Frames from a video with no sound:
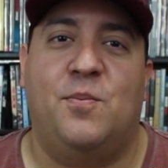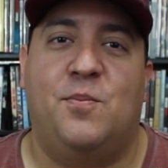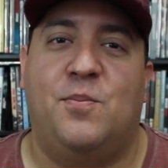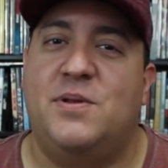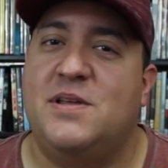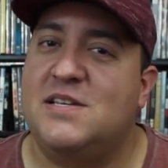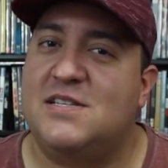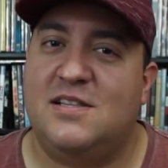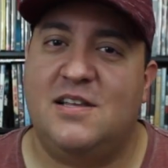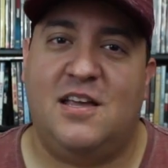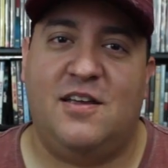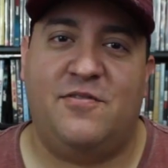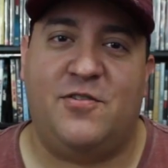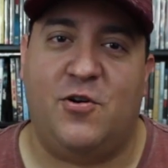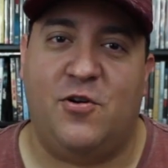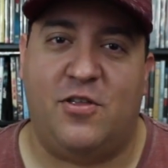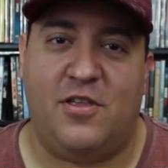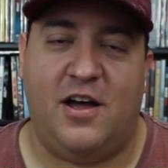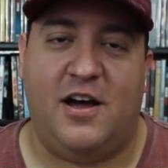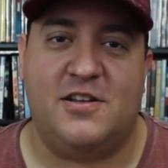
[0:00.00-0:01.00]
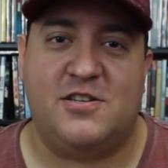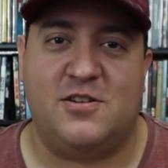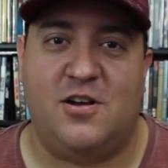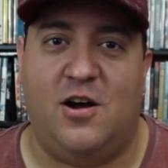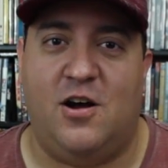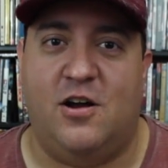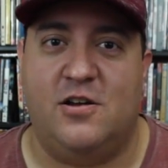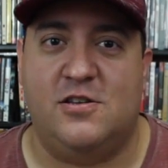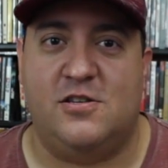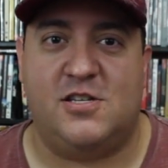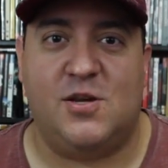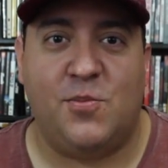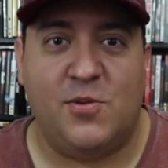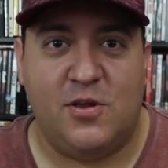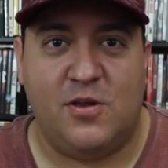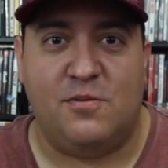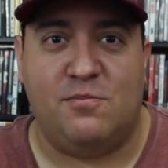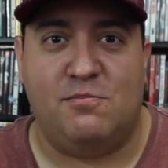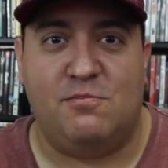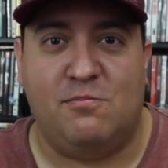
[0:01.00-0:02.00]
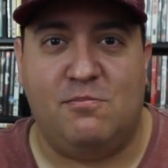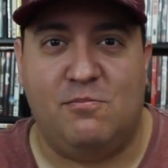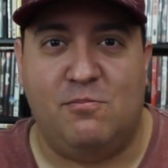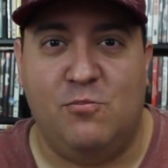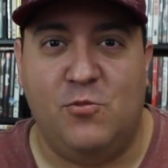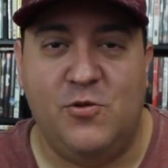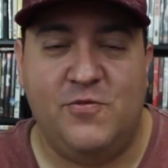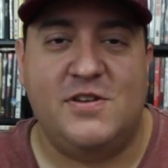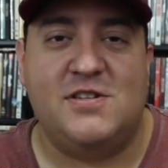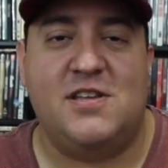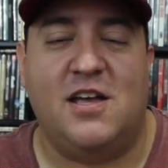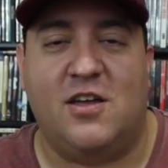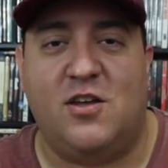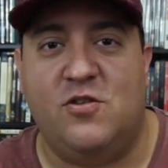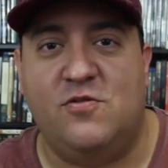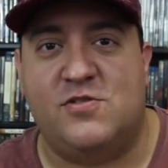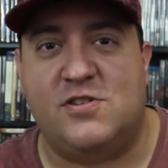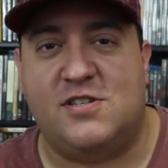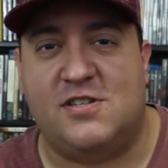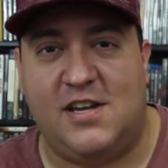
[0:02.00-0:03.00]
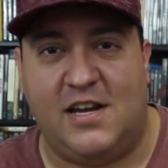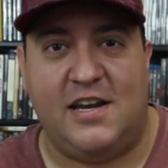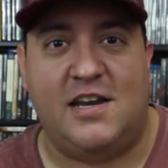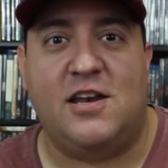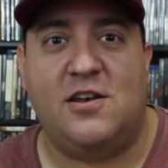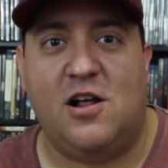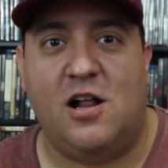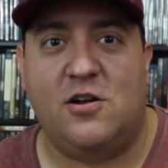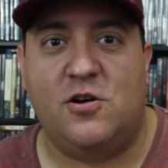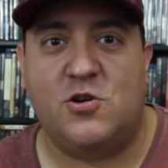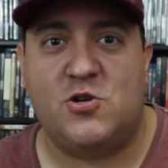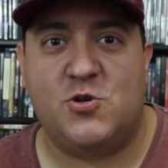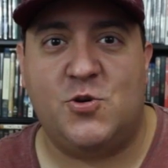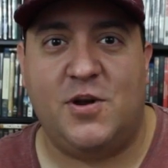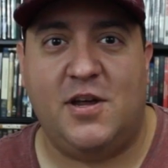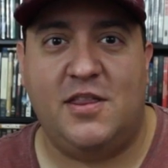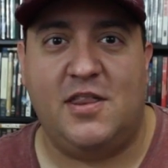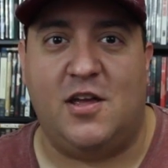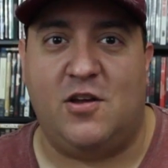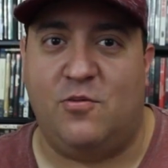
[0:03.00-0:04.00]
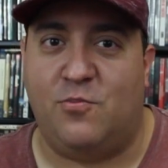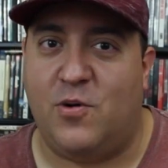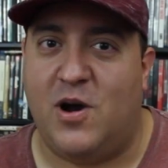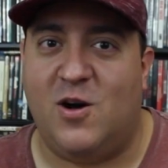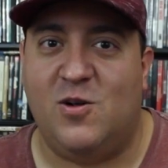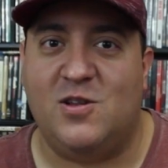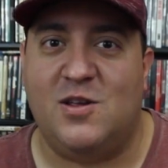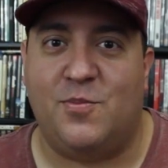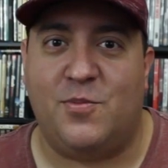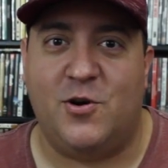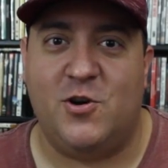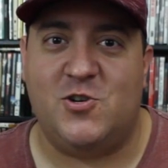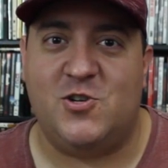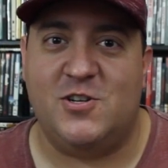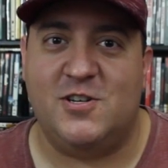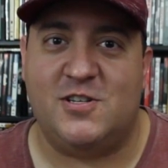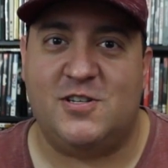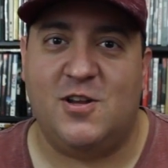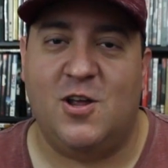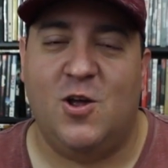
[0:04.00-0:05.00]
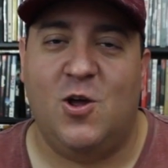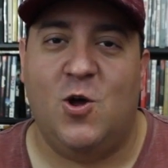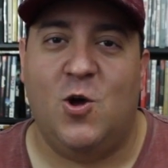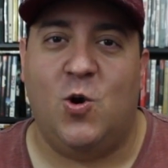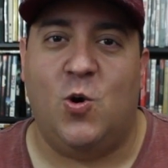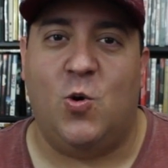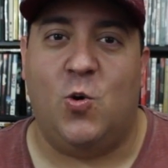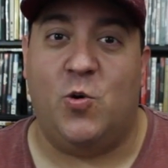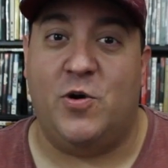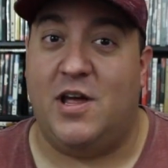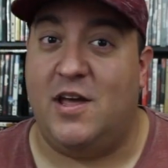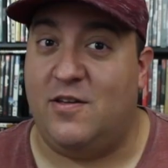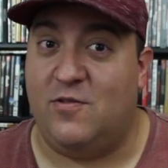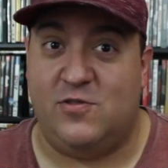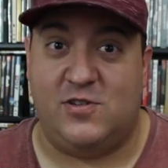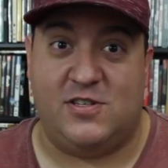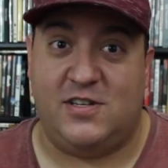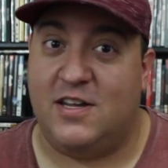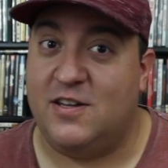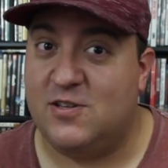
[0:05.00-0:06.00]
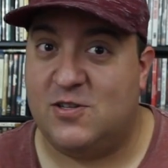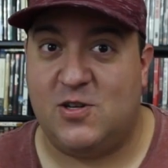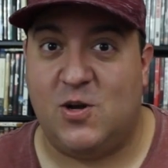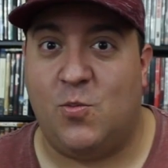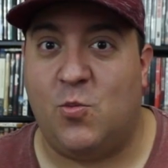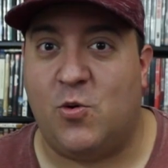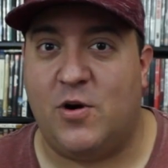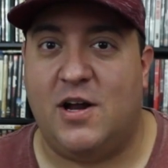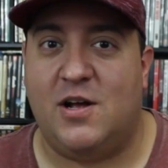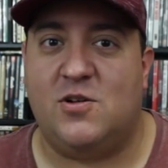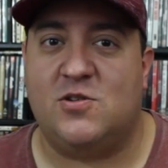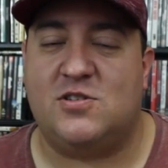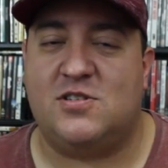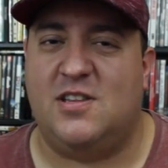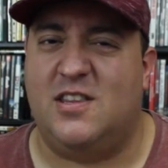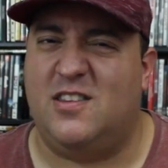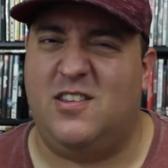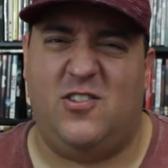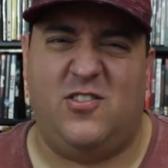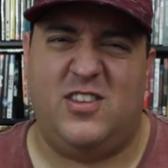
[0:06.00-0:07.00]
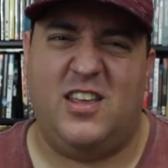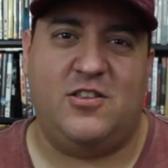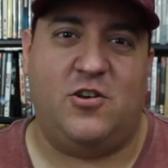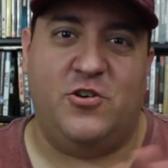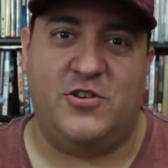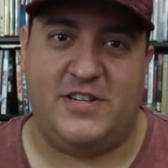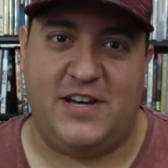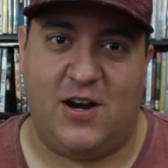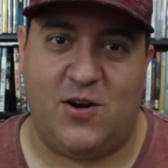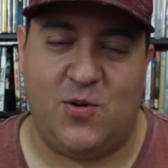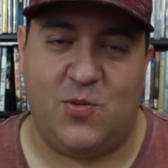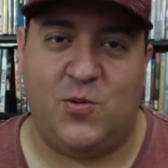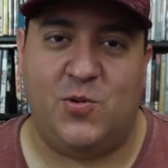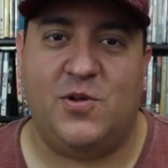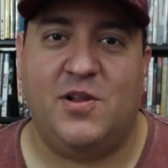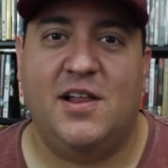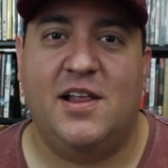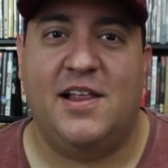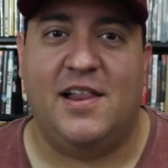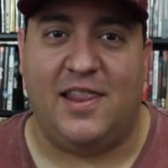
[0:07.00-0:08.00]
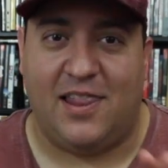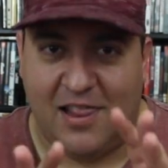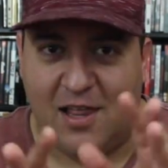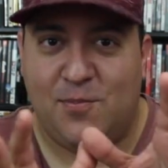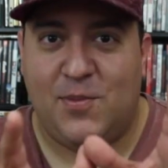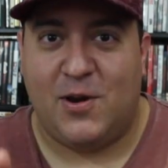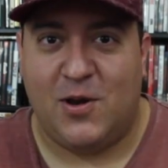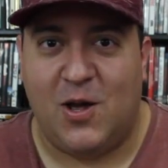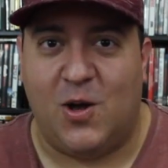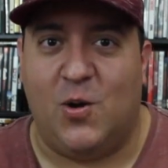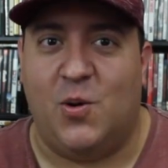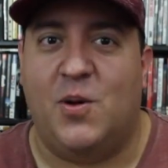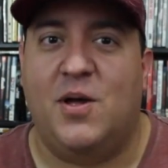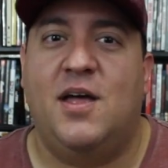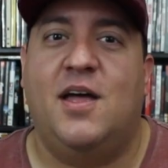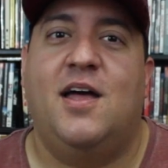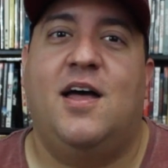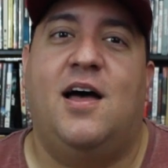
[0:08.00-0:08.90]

Please leave your thoughts on some of the movies that you've seen at Dollar Tree that you probably purchased or that you've seen somewhere else and you think they're terrible. Let me know.